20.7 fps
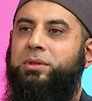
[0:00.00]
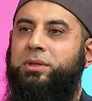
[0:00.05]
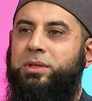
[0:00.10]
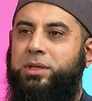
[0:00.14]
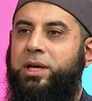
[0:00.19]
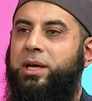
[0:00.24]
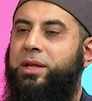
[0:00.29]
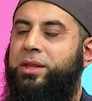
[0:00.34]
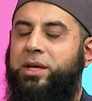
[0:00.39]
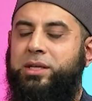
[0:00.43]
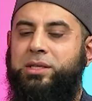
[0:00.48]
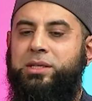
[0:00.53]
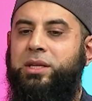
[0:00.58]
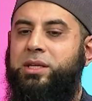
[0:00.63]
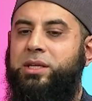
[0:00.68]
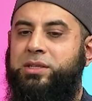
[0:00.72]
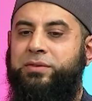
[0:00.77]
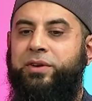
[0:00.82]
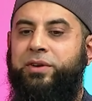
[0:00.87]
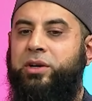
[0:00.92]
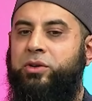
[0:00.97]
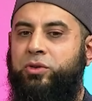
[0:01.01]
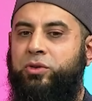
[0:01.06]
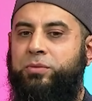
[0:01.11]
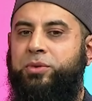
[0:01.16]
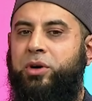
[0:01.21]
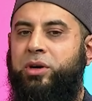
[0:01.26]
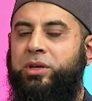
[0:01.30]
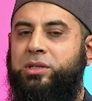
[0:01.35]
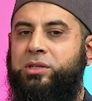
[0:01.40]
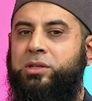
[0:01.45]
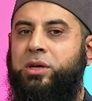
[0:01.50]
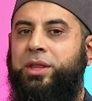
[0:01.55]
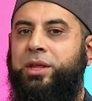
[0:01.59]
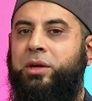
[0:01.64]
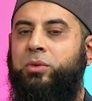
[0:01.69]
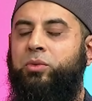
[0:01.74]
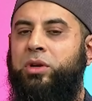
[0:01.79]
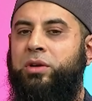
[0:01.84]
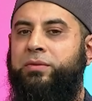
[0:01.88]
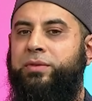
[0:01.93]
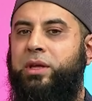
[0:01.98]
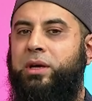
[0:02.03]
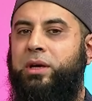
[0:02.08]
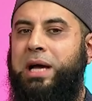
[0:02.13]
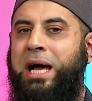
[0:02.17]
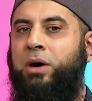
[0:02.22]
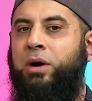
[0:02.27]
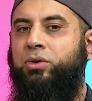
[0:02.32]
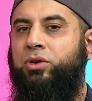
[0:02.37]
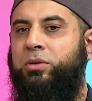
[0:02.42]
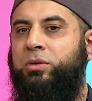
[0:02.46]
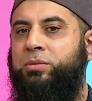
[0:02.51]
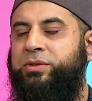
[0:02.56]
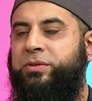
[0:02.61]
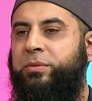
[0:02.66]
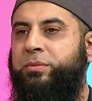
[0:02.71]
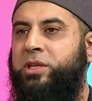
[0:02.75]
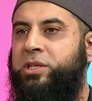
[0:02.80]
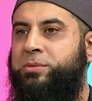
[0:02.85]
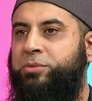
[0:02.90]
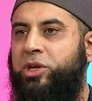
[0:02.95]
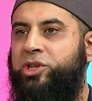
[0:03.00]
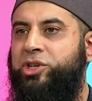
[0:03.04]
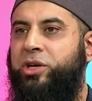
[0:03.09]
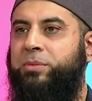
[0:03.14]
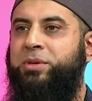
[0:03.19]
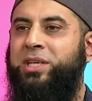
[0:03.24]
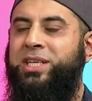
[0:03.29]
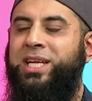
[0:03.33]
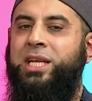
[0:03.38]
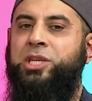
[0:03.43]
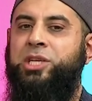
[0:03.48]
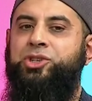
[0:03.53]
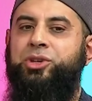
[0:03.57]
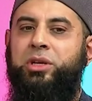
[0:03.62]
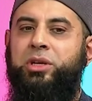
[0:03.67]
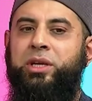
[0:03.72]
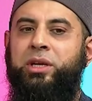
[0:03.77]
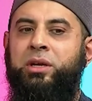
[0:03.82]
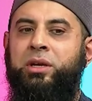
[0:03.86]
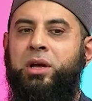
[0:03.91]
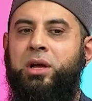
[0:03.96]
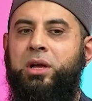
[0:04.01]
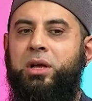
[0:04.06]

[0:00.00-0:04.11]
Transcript: Yeah, that's a very good point. So I think one of the outcomes from this project potentially